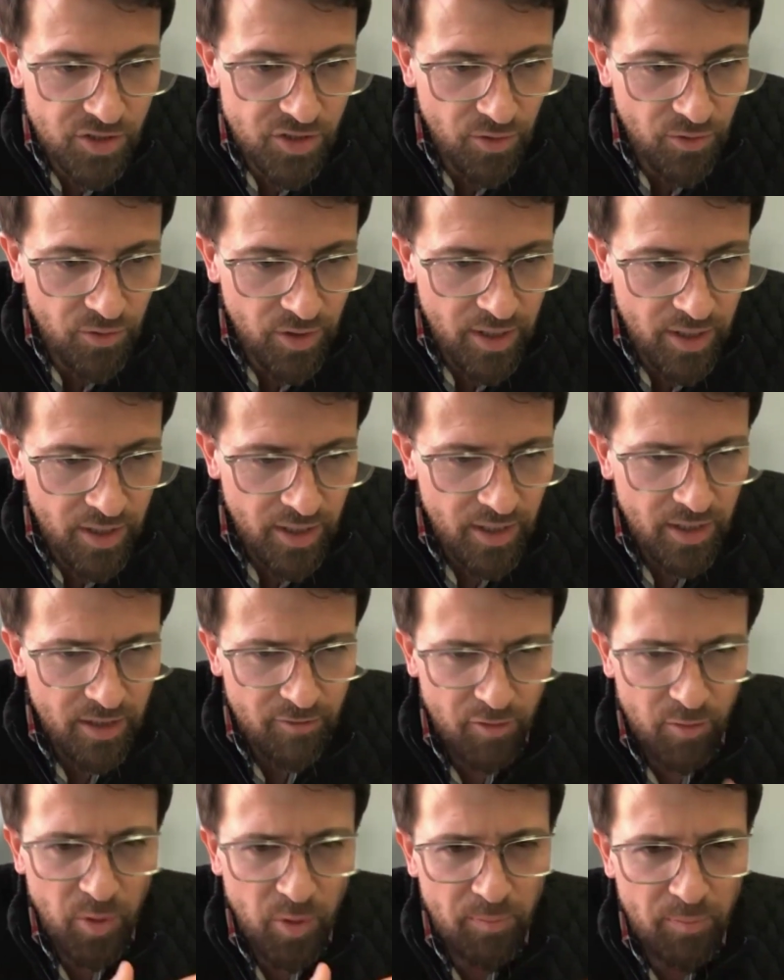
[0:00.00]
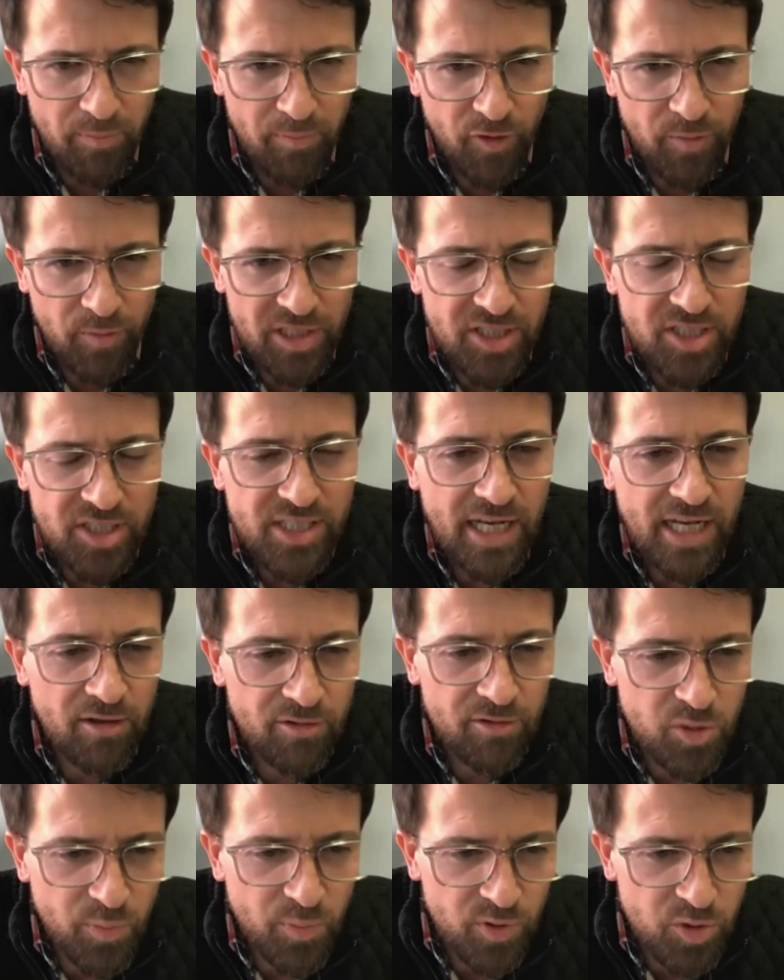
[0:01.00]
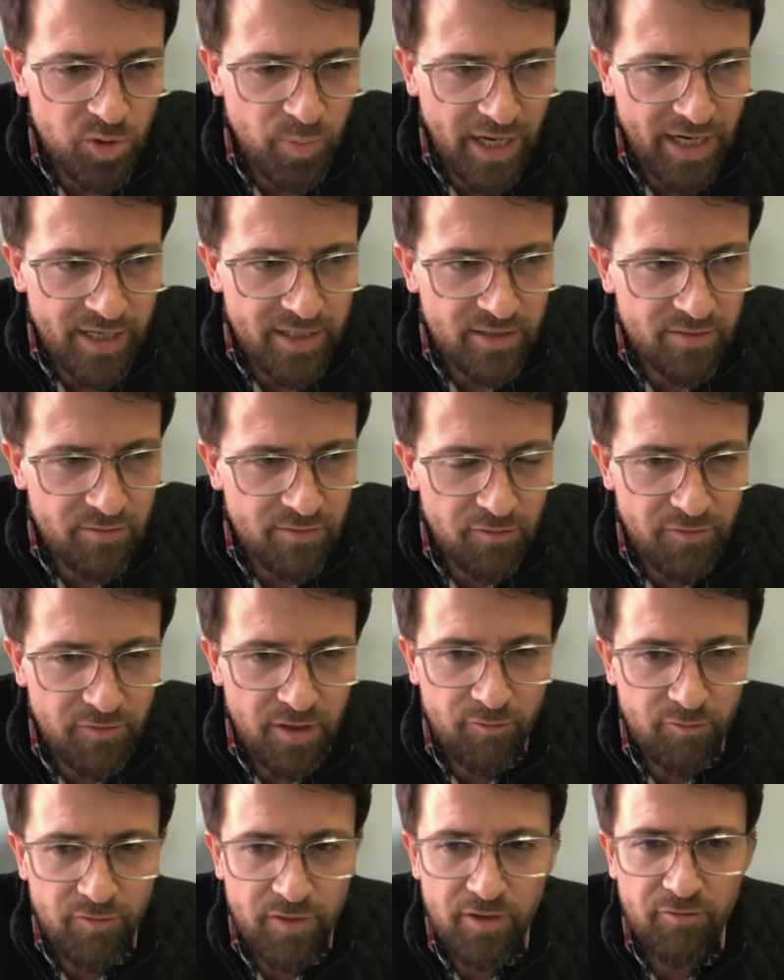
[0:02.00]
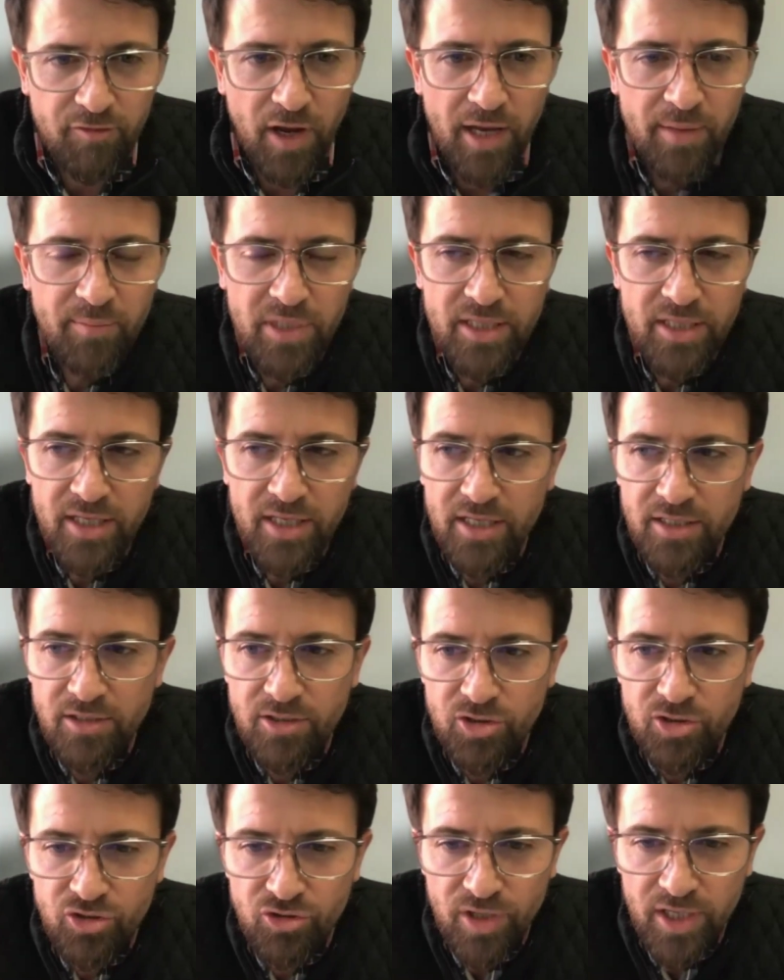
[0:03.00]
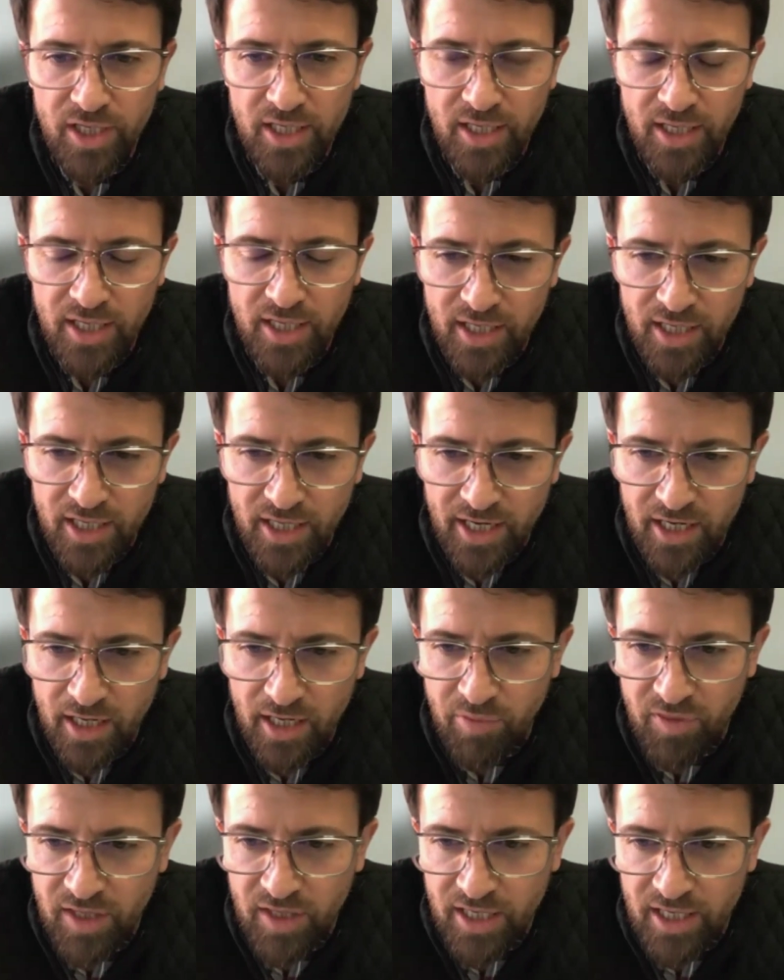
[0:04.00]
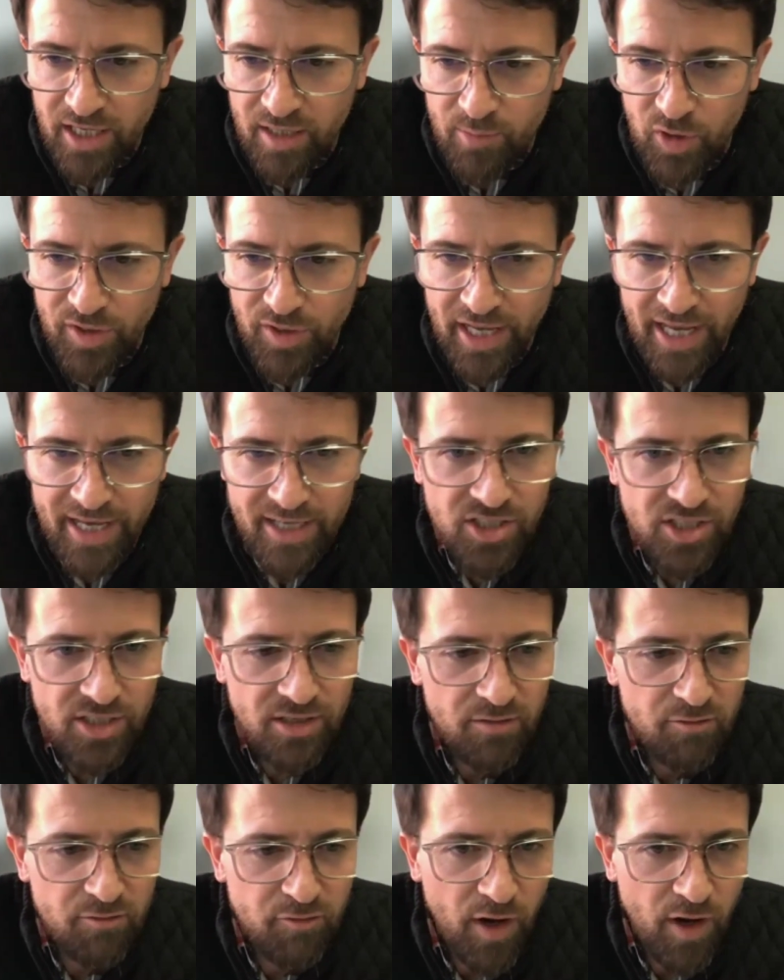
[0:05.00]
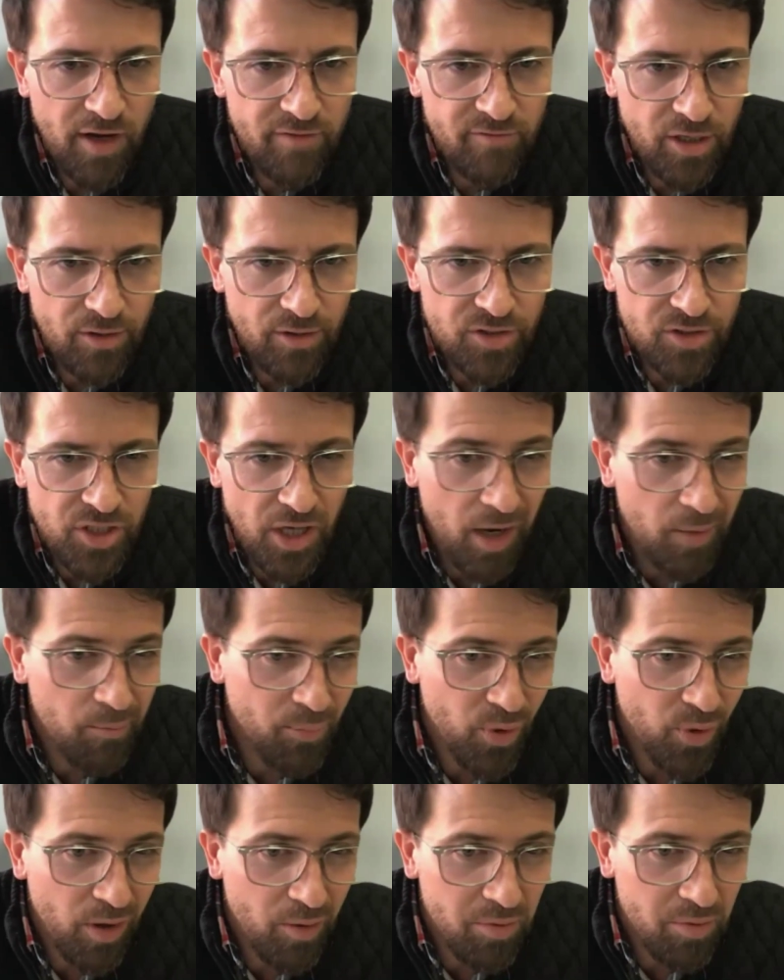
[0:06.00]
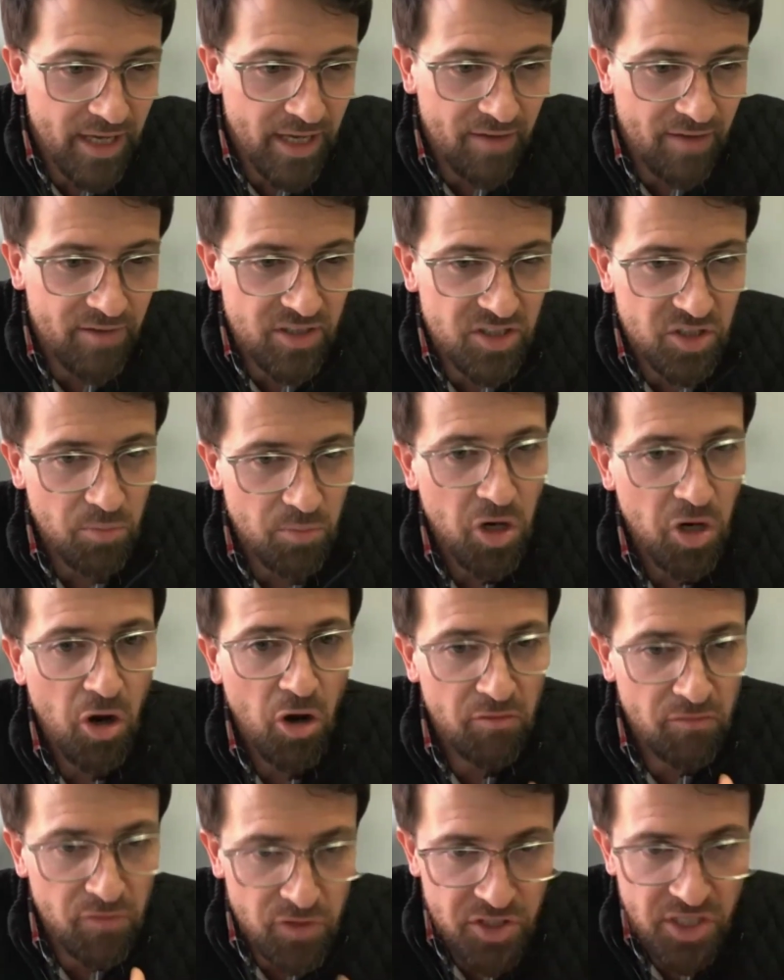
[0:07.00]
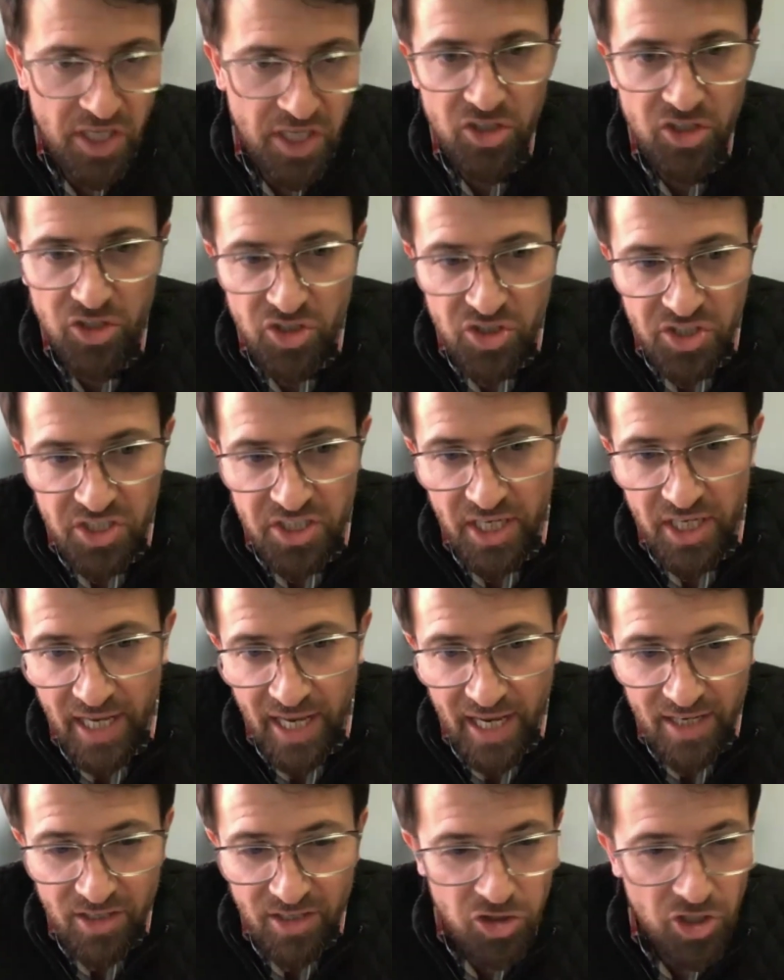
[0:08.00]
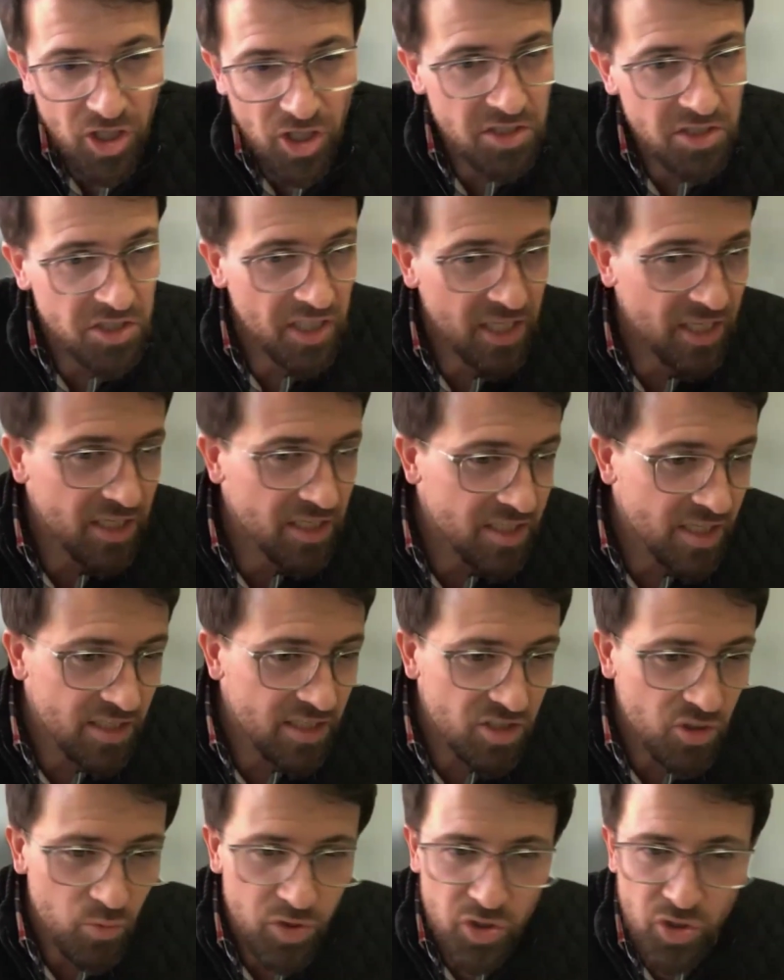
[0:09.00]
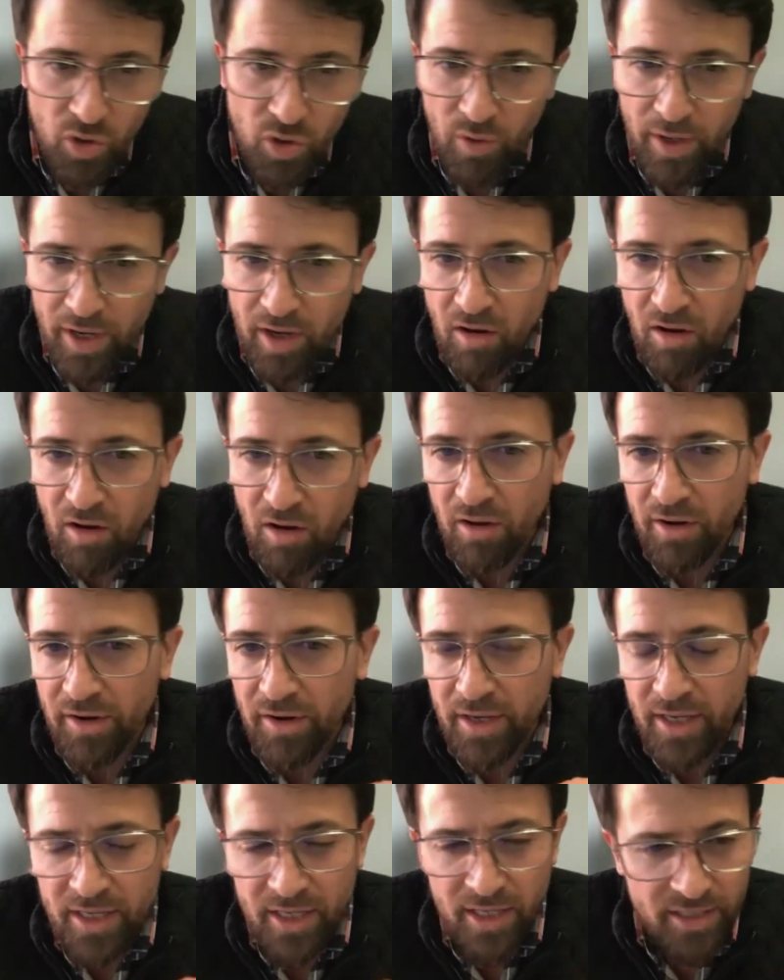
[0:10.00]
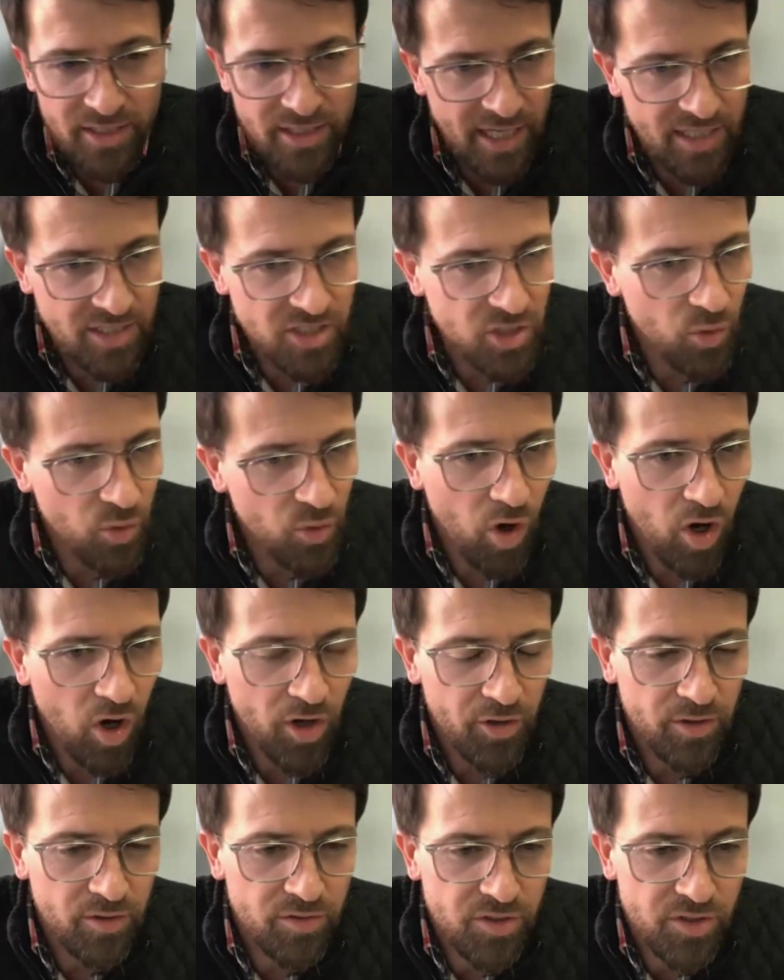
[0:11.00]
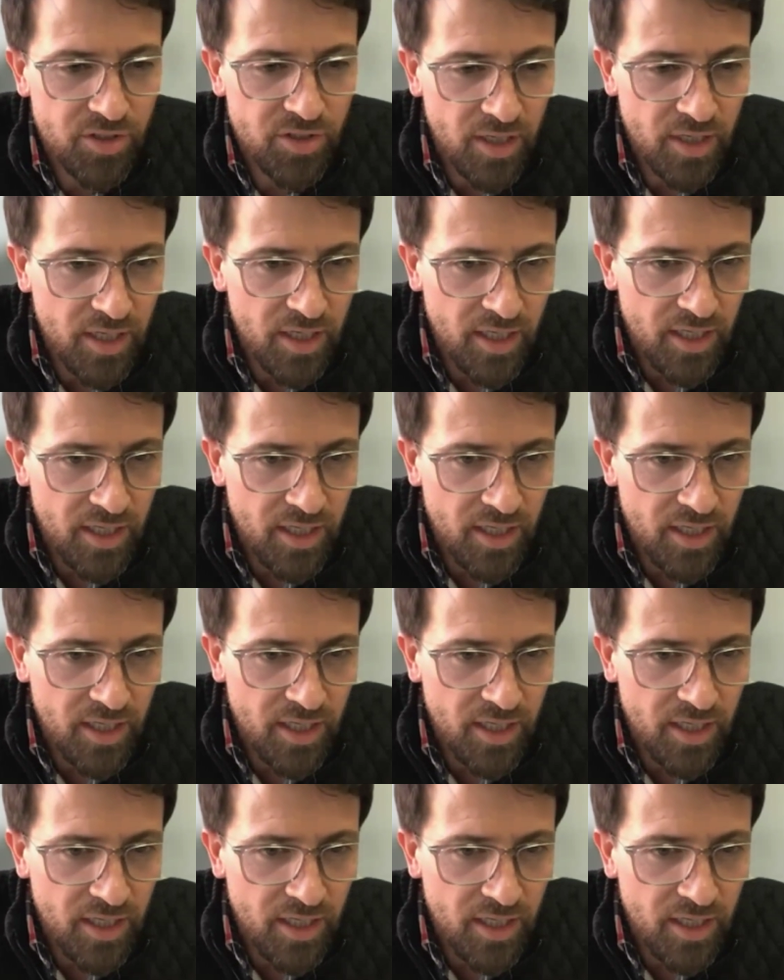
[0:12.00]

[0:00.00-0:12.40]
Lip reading: So from a seller's perspective, if I'm in the industry and I'm thinking about an exit in 5 years, I'm probably having some conversations today just to get a sense of what's going on, test the waters.